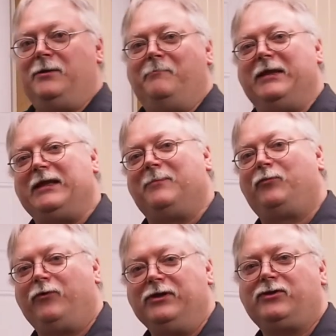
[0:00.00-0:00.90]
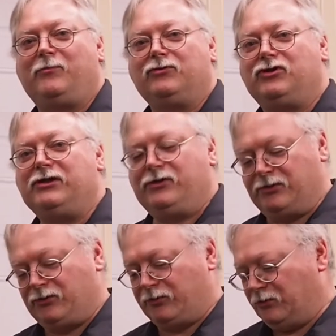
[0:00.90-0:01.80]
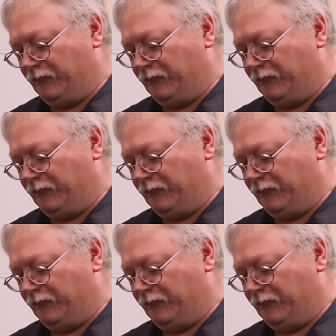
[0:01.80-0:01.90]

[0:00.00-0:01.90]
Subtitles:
But that principle is just as true.